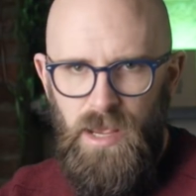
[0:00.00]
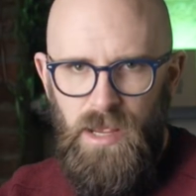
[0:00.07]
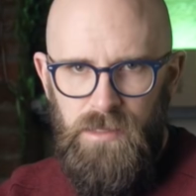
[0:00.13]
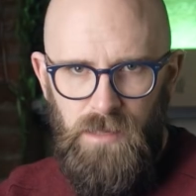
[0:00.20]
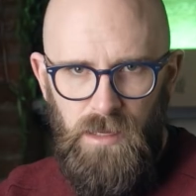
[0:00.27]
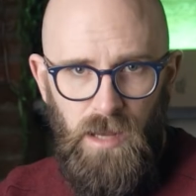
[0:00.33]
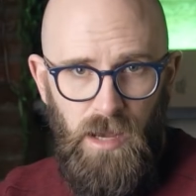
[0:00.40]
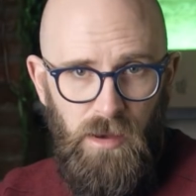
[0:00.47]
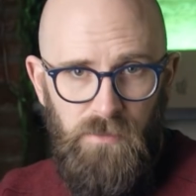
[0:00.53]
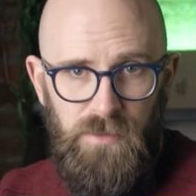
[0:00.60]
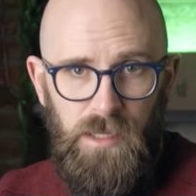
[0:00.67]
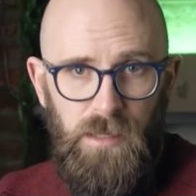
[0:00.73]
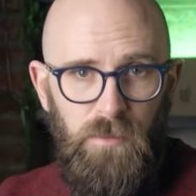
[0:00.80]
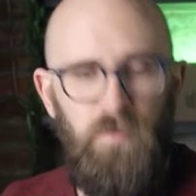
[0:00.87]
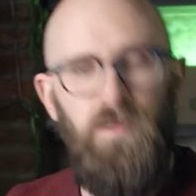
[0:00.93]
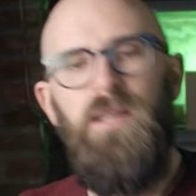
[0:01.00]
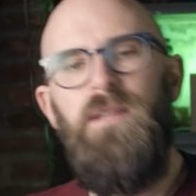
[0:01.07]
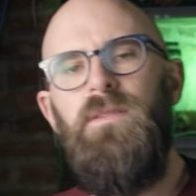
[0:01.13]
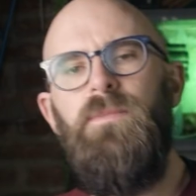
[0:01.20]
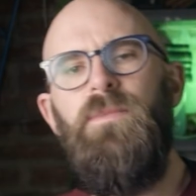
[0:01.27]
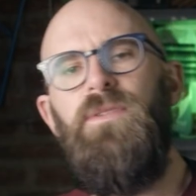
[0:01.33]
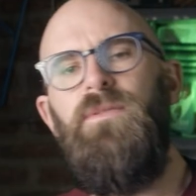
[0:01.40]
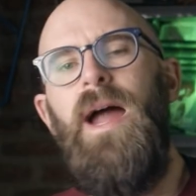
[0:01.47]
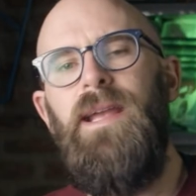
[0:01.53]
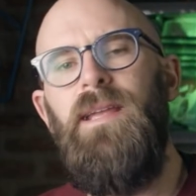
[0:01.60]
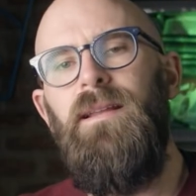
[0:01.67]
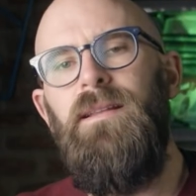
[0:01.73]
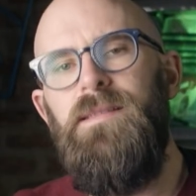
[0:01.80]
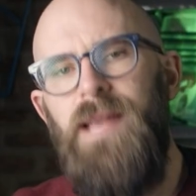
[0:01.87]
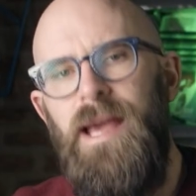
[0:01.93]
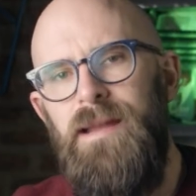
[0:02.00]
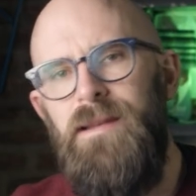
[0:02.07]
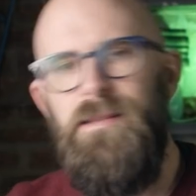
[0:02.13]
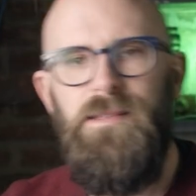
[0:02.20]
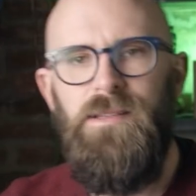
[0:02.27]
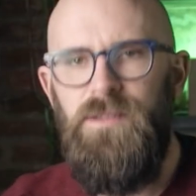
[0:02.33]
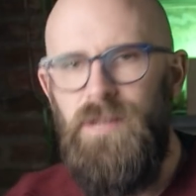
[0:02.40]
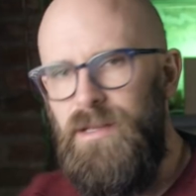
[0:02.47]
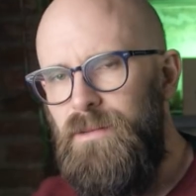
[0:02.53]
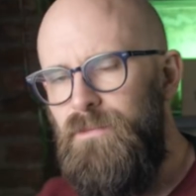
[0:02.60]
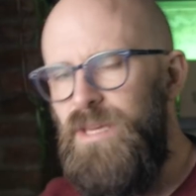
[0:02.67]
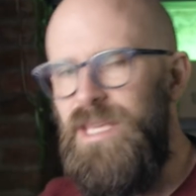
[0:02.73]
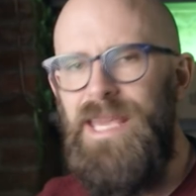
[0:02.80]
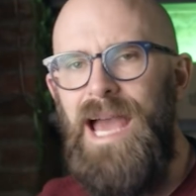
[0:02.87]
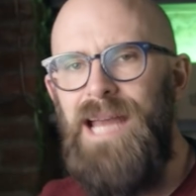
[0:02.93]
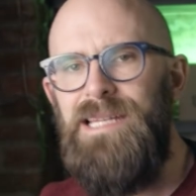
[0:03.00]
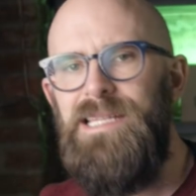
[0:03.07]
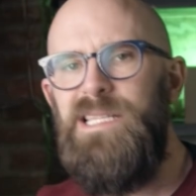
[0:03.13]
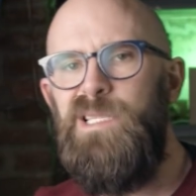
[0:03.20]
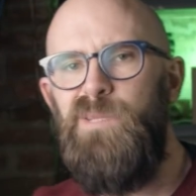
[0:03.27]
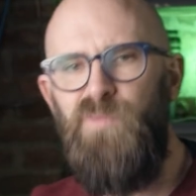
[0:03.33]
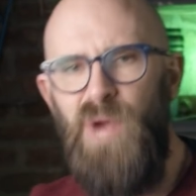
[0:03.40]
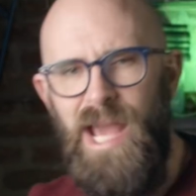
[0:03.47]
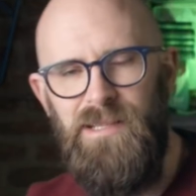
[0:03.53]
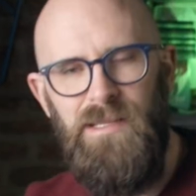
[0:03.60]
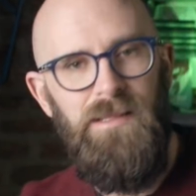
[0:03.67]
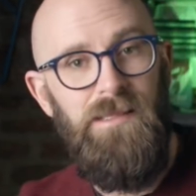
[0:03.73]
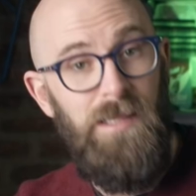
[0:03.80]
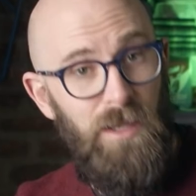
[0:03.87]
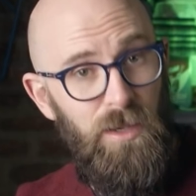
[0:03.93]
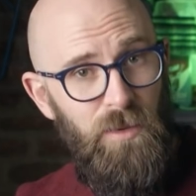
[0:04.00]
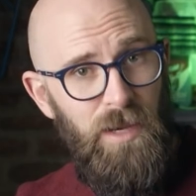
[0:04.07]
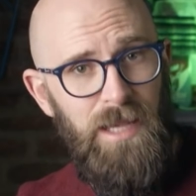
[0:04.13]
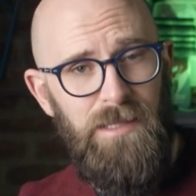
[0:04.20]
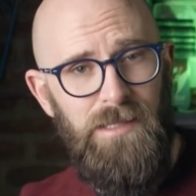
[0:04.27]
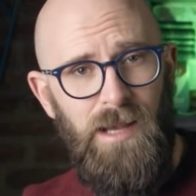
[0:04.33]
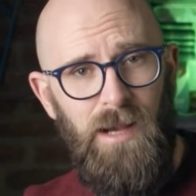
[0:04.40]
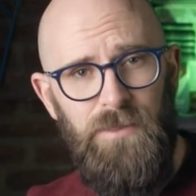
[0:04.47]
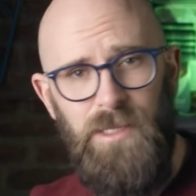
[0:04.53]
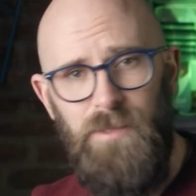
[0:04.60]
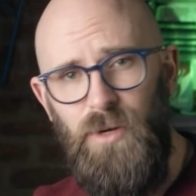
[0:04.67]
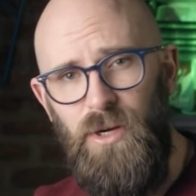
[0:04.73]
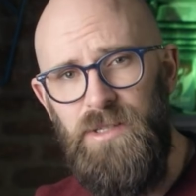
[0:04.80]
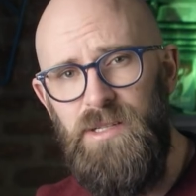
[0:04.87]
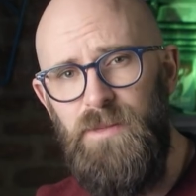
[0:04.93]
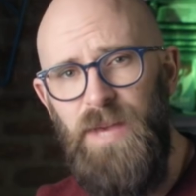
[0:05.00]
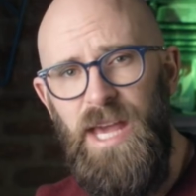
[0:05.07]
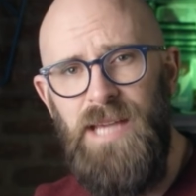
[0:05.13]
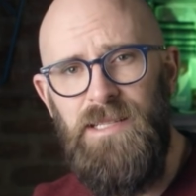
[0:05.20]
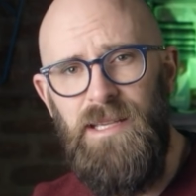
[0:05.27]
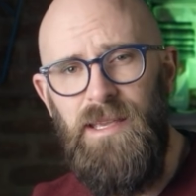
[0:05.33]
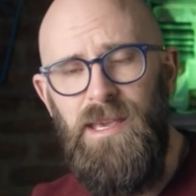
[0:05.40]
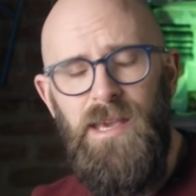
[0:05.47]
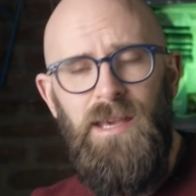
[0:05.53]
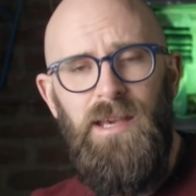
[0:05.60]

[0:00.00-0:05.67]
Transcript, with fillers: Soon, however, word of the miraculous headless chicken began to spread, and two weeks after the botched beheading,